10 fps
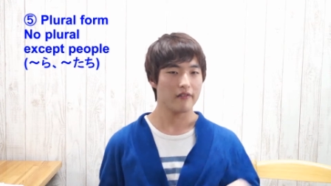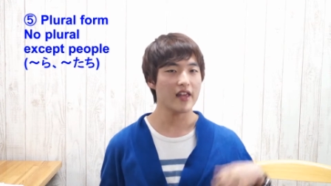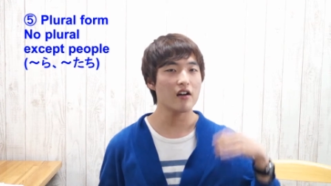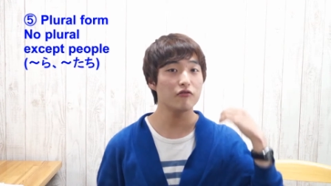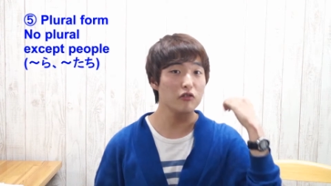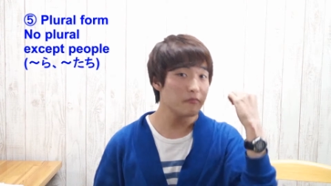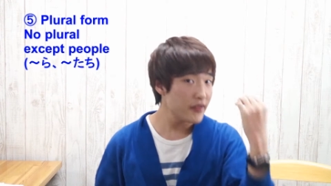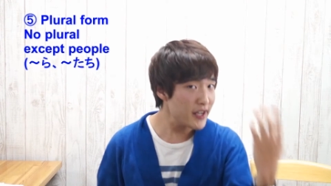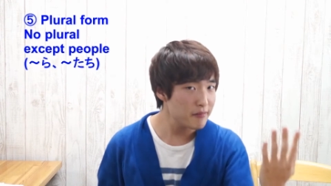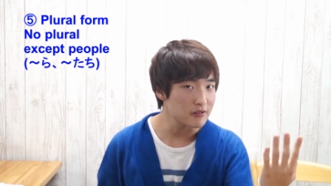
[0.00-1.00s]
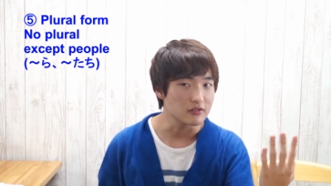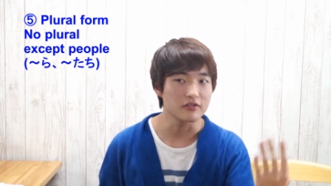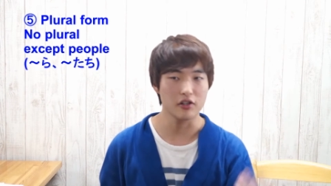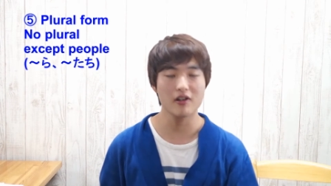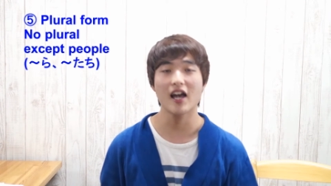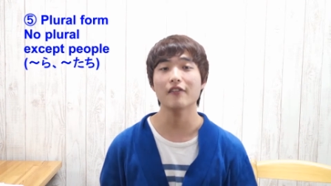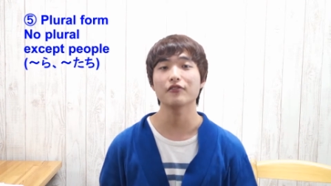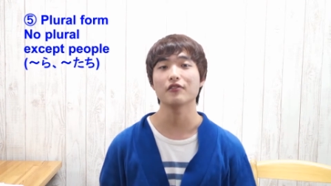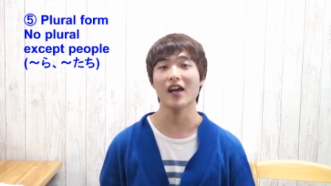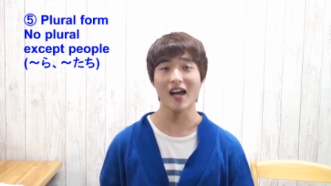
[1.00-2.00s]
Now for people, you'll
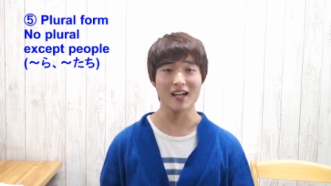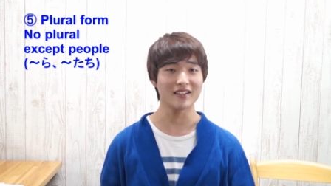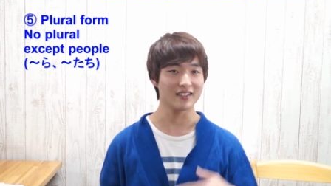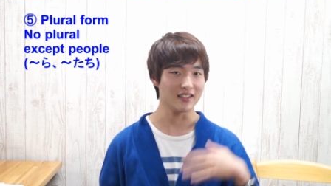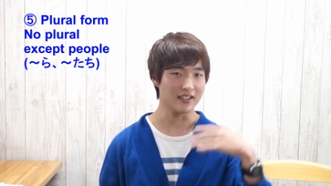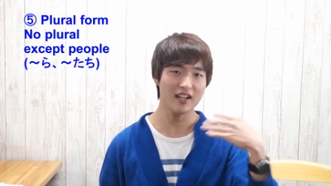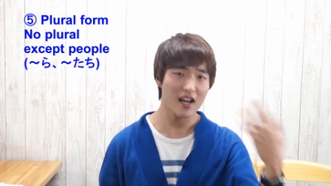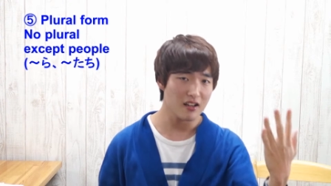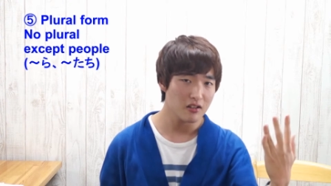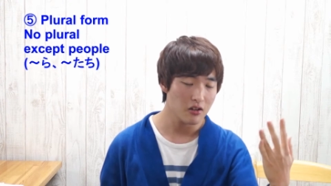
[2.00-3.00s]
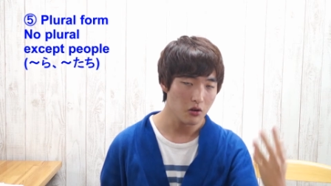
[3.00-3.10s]
have to add da